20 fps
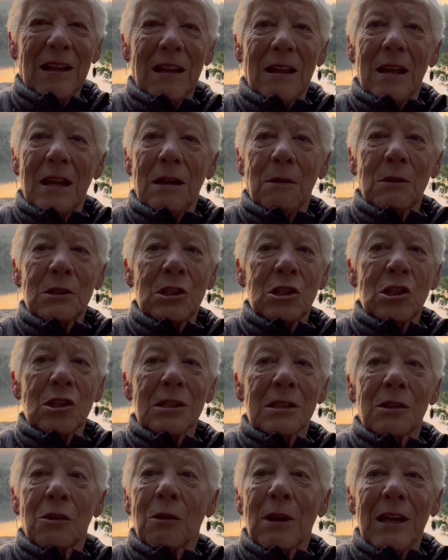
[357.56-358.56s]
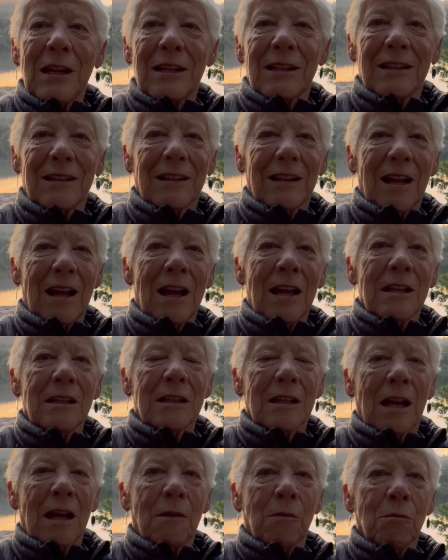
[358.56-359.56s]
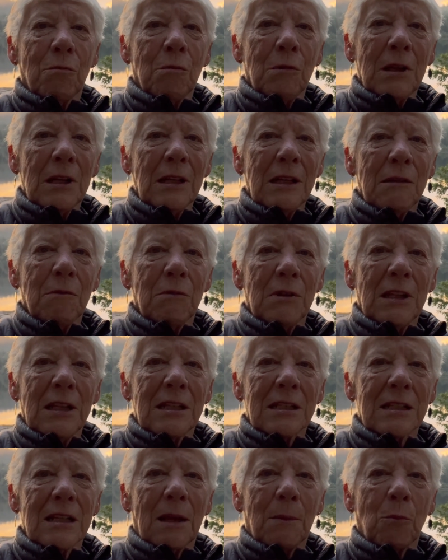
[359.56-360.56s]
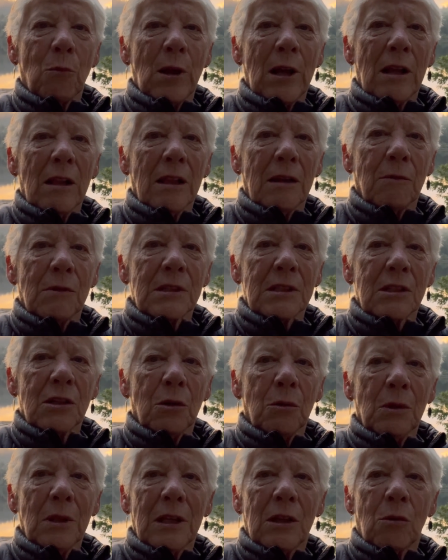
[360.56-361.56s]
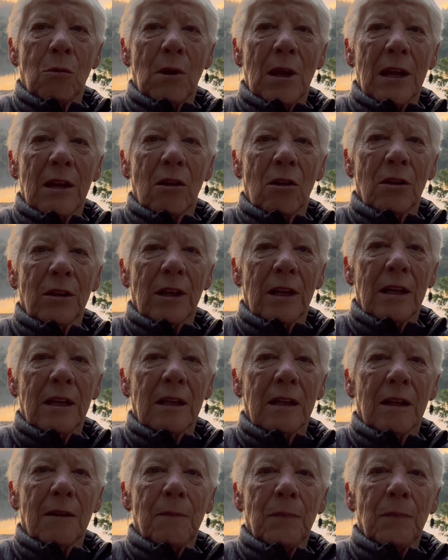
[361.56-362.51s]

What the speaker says: And it was just great. I really, really slept well. It was totally quiet all night.